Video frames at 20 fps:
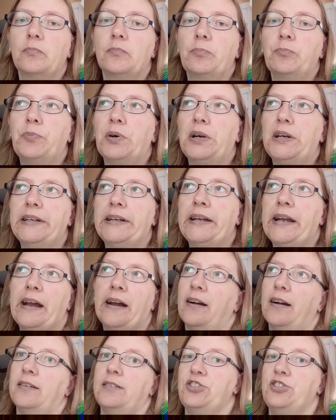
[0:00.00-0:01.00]
But
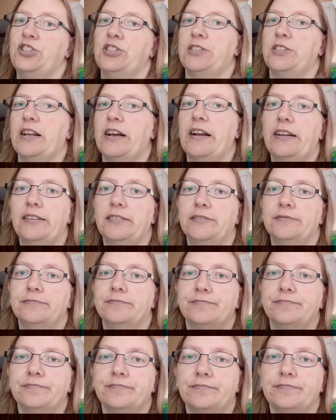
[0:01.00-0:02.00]
yeah, it's just like
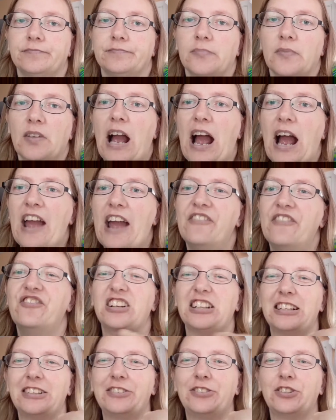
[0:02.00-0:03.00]
I feel
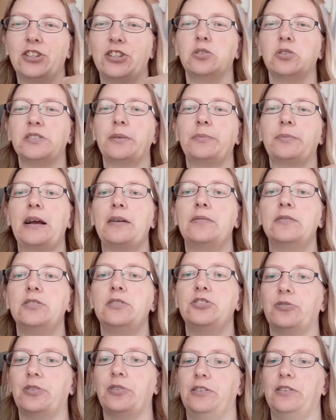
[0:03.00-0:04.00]
it though sometimes
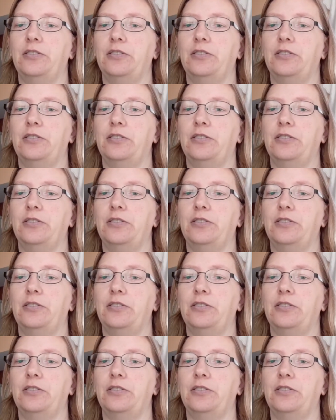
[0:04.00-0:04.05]
when